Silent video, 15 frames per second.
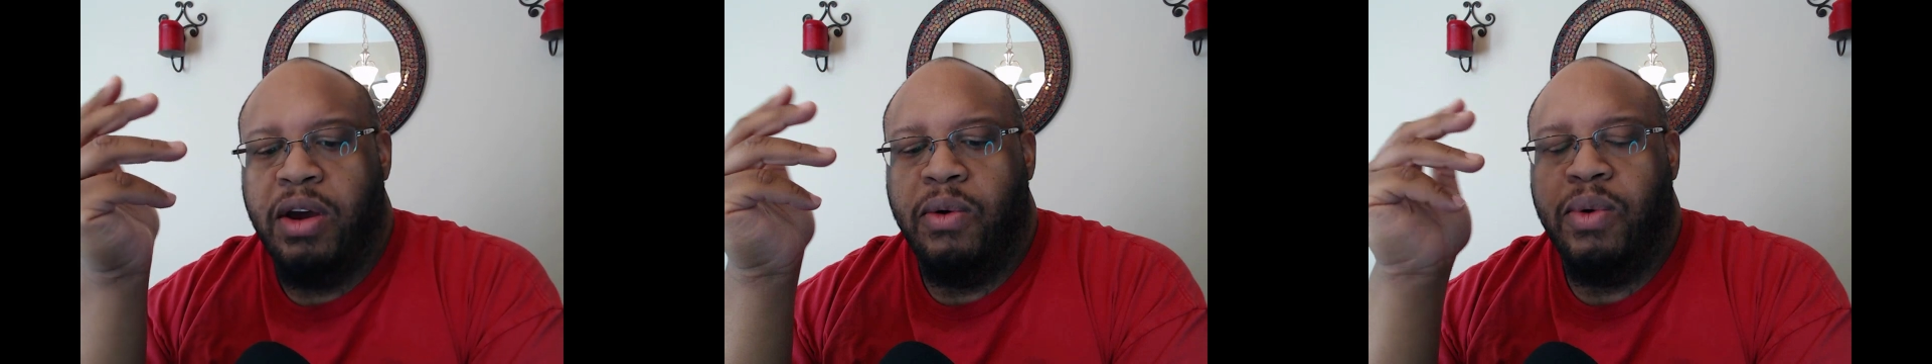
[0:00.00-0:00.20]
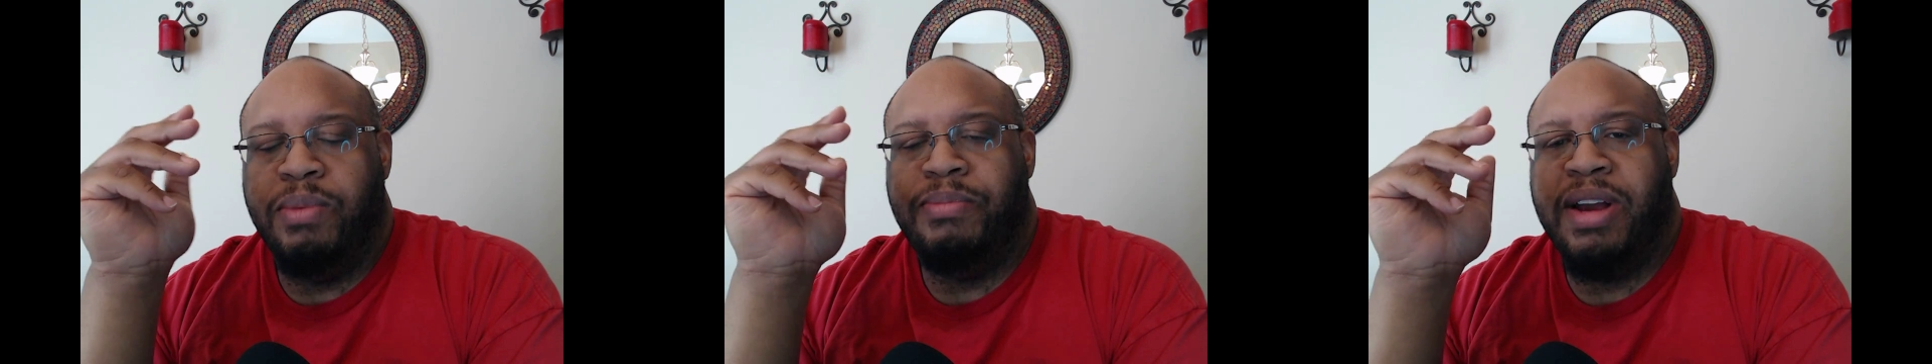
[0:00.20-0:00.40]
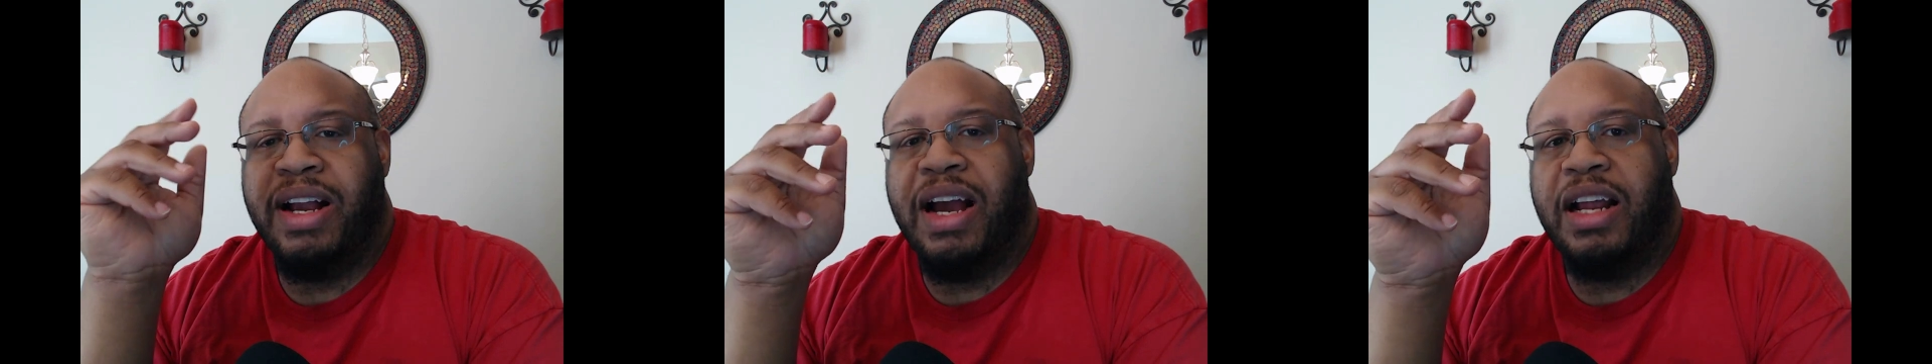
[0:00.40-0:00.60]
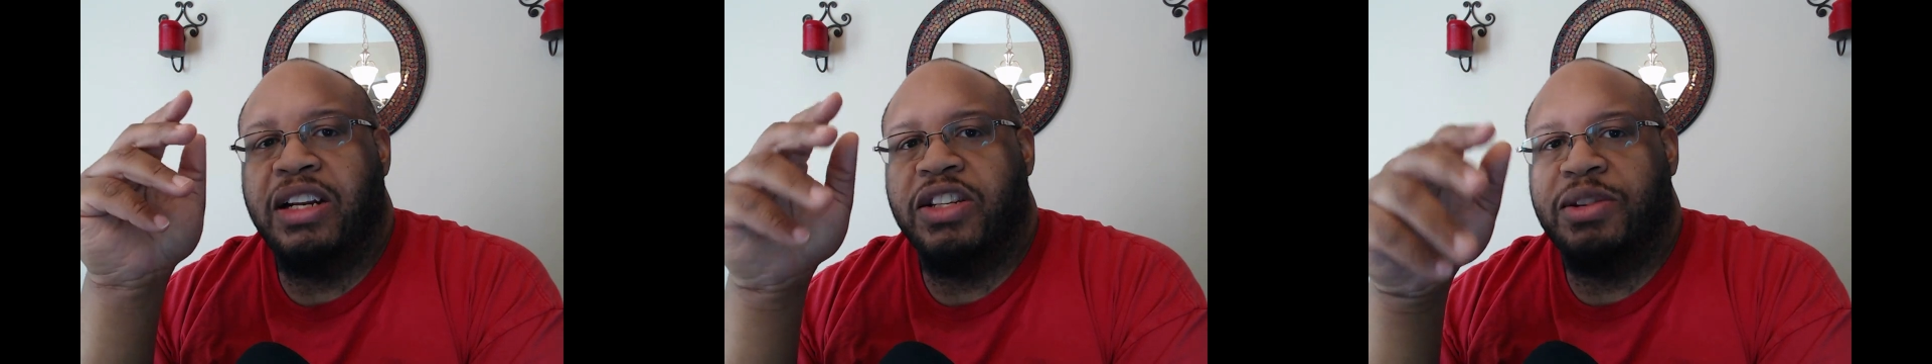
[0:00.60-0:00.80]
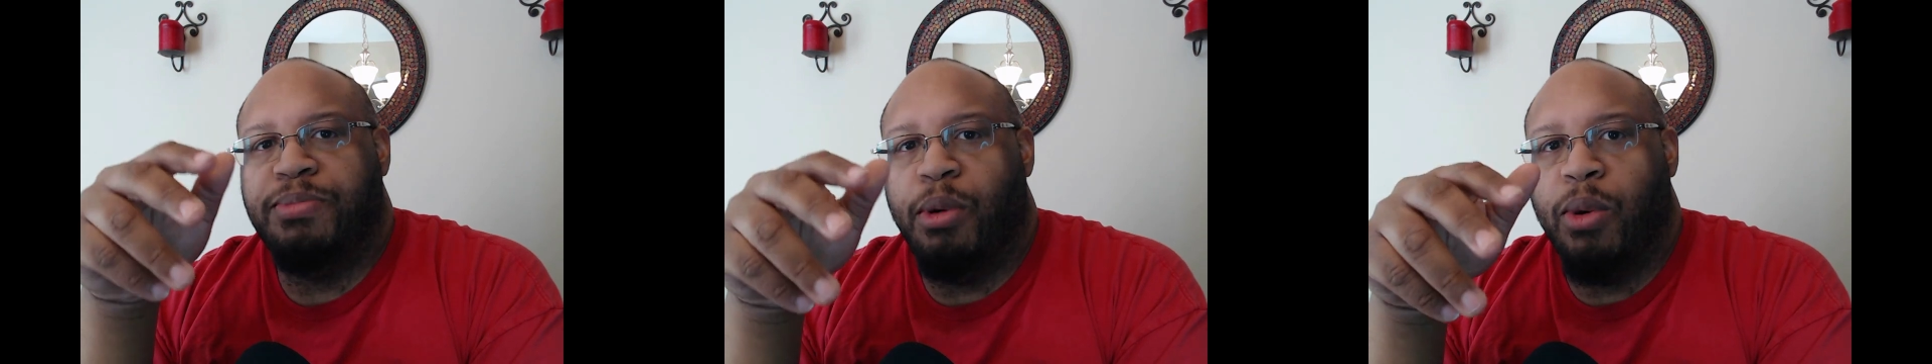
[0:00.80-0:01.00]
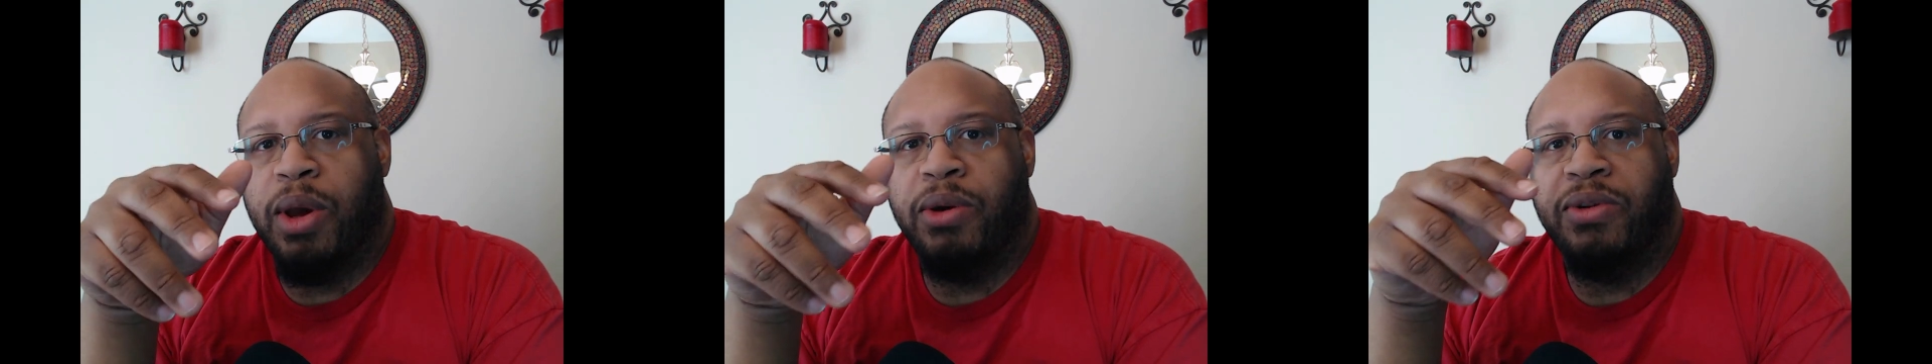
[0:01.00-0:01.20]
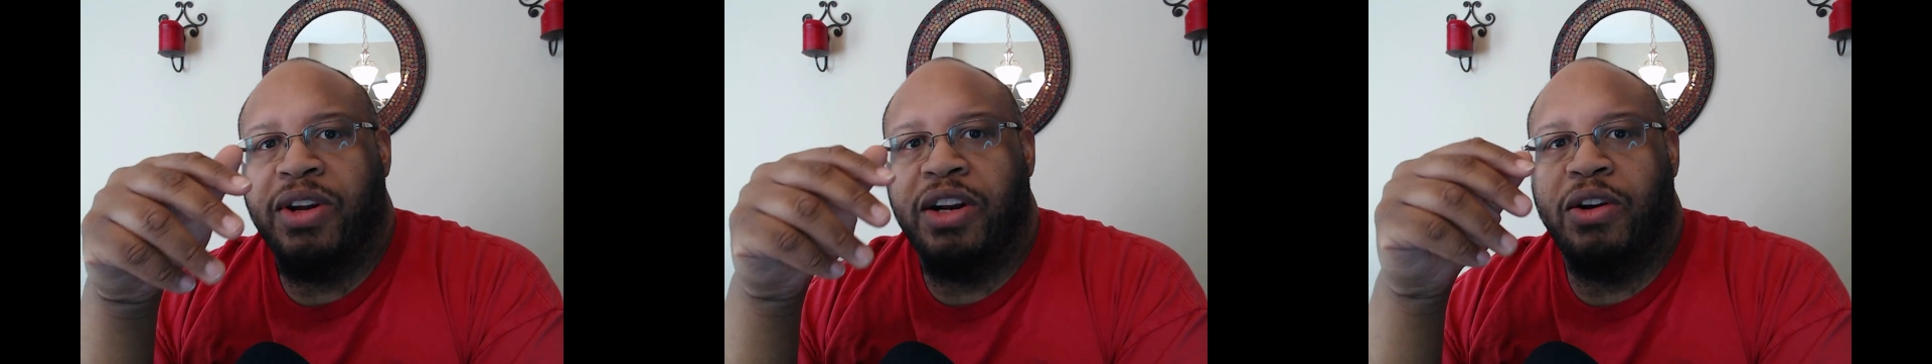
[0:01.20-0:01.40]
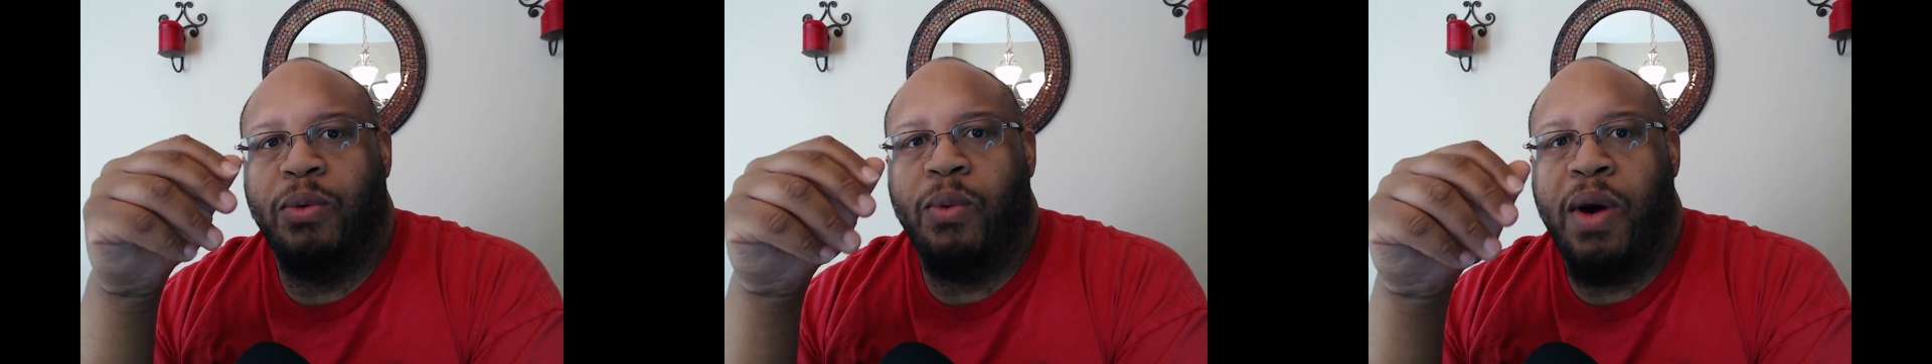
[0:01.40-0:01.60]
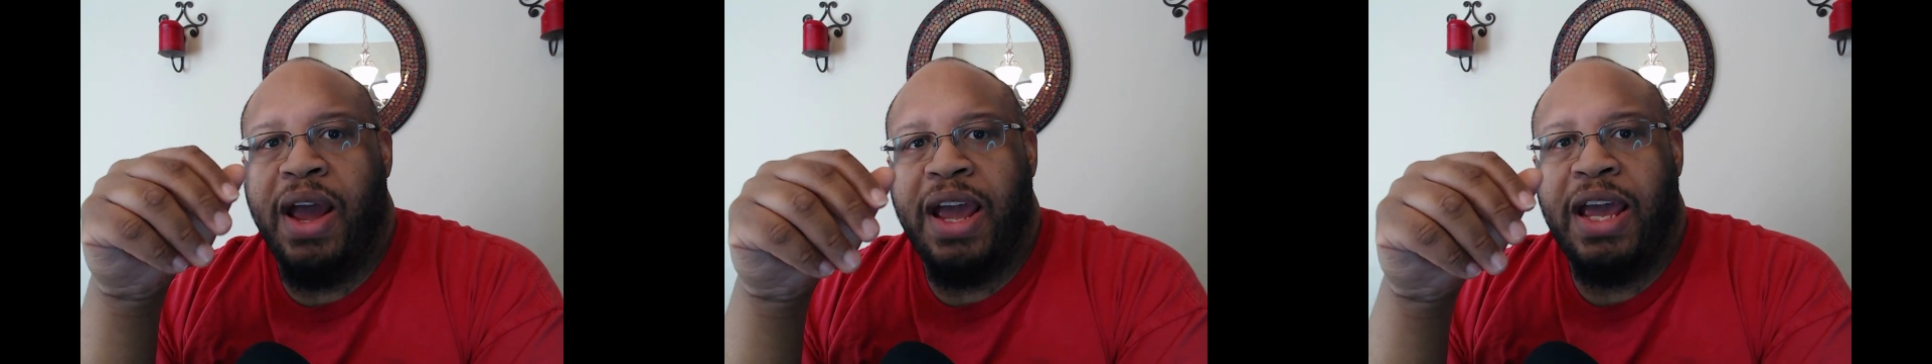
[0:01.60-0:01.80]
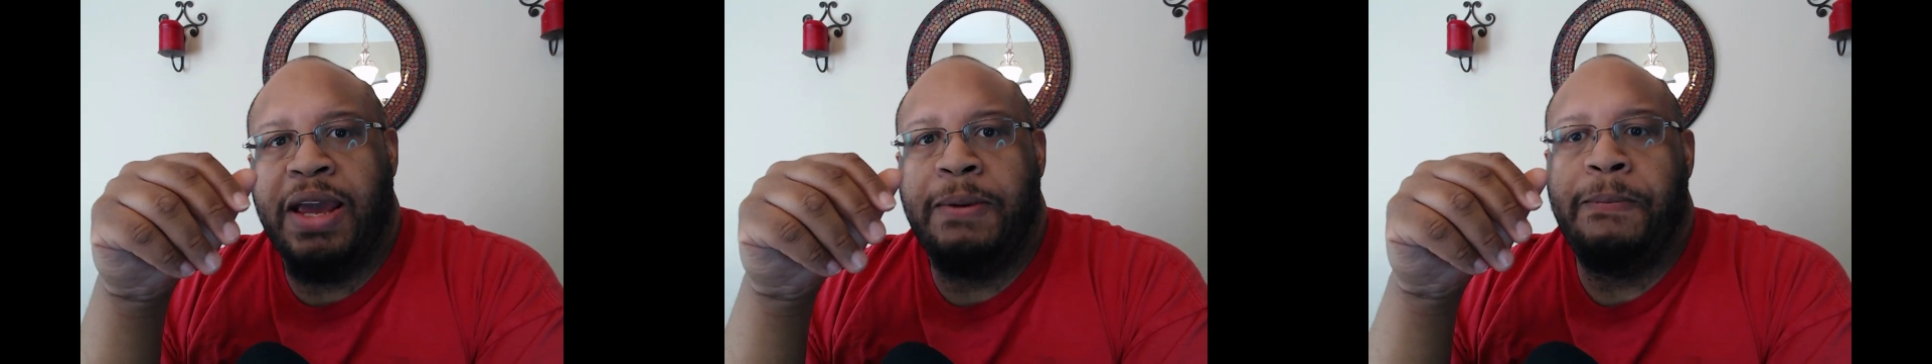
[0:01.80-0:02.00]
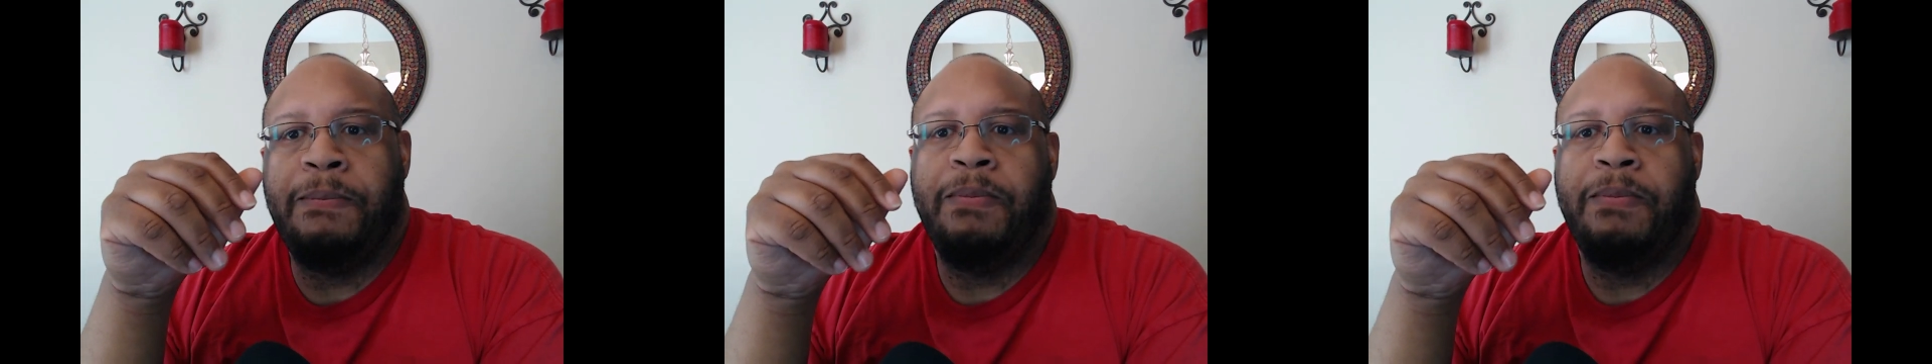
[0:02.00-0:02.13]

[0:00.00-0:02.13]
We've been kind of spoiled in the way